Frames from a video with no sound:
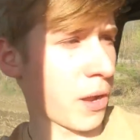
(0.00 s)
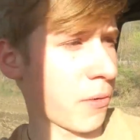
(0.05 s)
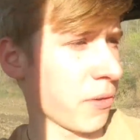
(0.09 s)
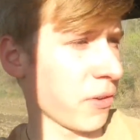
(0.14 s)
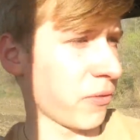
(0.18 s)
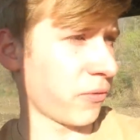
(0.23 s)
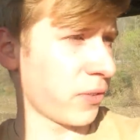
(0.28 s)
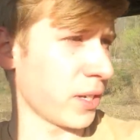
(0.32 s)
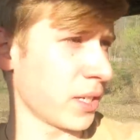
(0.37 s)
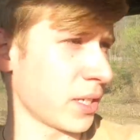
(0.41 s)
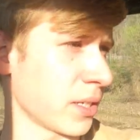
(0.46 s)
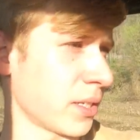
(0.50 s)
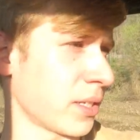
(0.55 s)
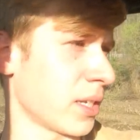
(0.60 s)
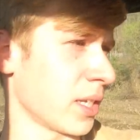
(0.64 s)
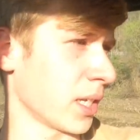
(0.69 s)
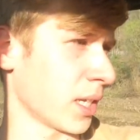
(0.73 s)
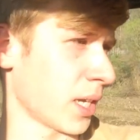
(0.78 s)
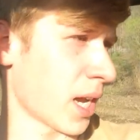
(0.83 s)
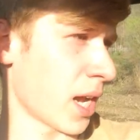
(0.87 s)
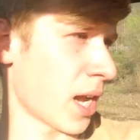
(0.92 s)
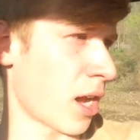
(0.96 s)
then we feed it
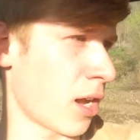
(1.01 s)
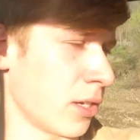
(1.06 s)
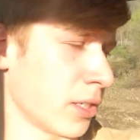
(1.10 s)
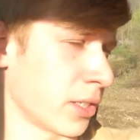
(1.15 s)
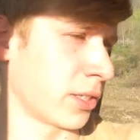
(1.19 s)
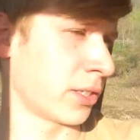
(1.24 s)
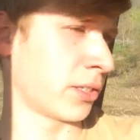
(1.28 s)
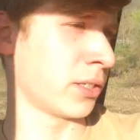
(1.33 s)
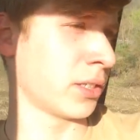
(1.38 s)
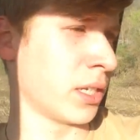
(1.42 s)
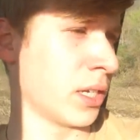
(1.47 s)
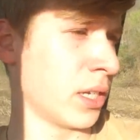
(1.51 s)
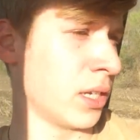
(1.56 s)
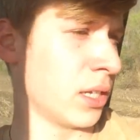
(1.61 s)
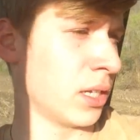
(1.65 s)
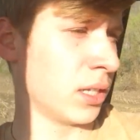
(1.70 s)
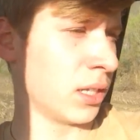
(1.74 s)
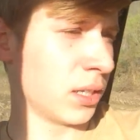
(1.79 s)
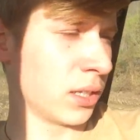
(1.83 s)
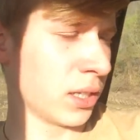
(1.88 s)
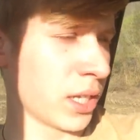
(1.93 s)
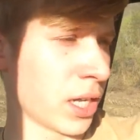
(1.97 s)
to the cows
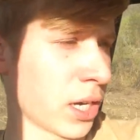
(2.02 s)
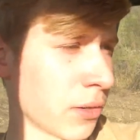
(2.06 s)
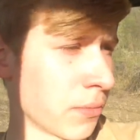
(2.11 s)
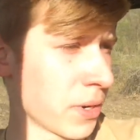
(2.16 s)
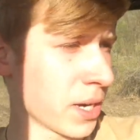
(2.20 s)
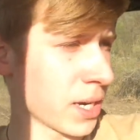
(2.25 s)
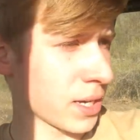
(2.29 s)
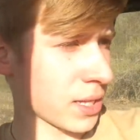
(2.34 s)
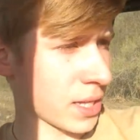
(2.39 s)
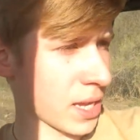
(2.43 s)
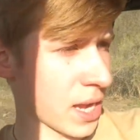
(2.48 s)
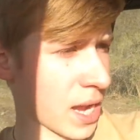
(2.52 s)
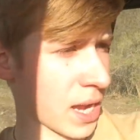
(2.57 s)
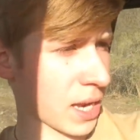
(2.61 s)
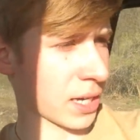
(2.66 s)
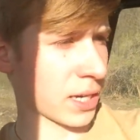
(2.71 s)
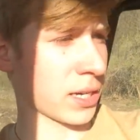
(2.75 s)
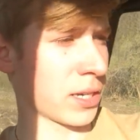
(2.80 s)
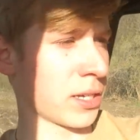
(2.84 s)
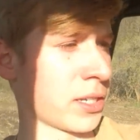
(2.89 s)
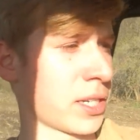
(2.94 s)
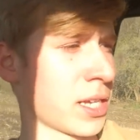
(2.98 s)
a little bit of that
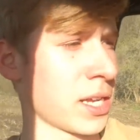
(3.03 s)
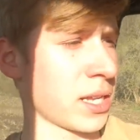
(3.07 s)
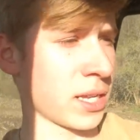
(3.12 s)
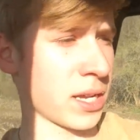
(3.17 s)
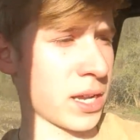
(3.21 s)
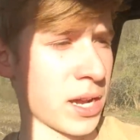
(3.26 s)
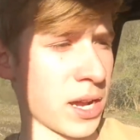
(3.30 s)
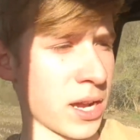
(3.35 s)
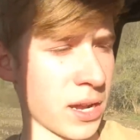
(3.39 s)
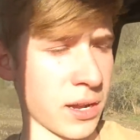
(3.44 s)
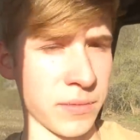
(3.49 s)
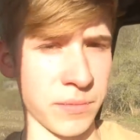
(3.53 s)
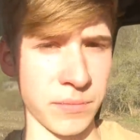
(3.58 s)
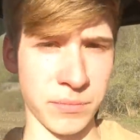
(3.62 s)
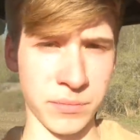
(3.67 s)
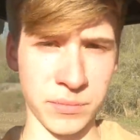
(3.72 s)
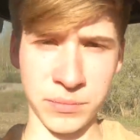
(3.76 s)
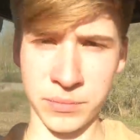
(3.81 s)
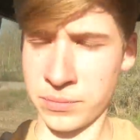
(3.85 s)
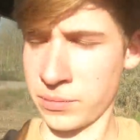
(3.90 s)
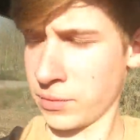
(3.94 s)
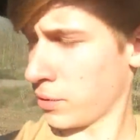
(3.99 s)
goes in the
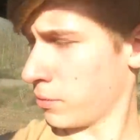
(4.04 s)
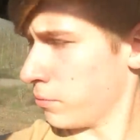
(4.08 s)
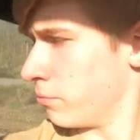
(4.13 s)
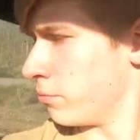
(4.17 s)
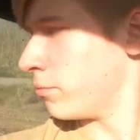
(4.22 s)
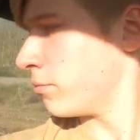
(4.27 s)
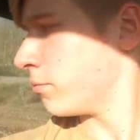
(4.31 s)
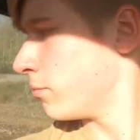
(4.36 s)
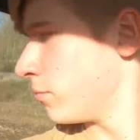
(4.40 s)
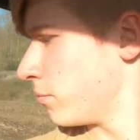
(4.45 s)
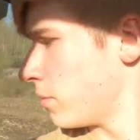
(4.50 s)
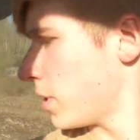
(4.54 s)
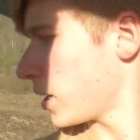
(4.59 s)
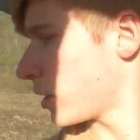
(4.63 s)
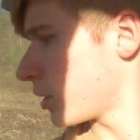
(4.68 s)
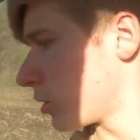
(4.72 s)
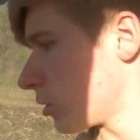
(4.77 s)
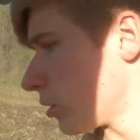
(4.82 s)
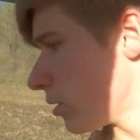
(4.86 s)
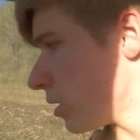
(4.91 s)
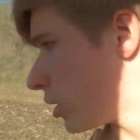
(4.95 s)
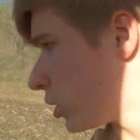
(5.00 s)

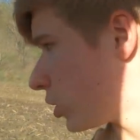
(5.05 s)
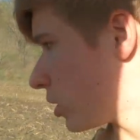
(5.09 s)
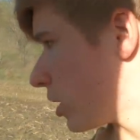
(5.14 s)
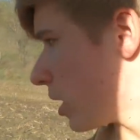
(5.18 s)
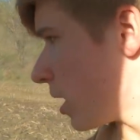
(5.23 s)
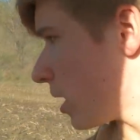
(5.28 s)
mixer each